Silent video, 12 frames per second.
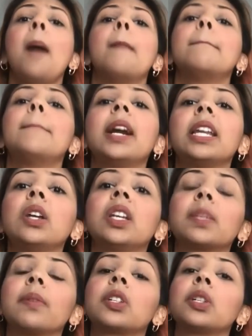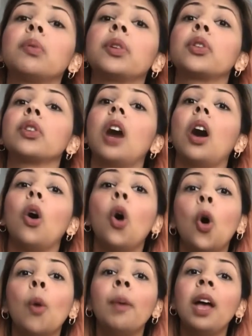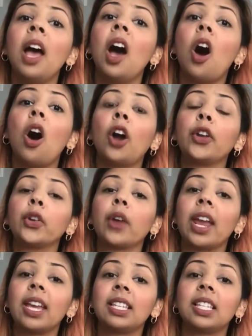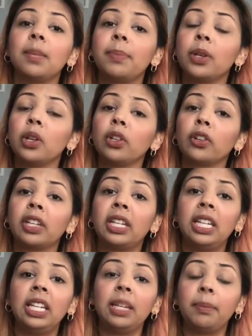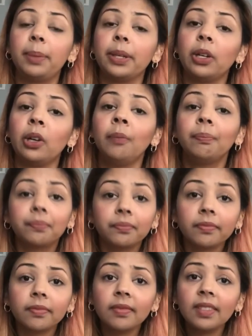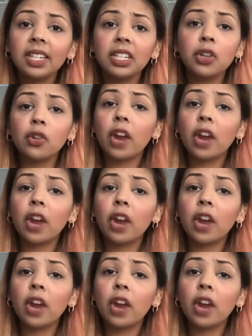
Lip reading: money, especially when you're not home, on your AC bill or heating bill. You're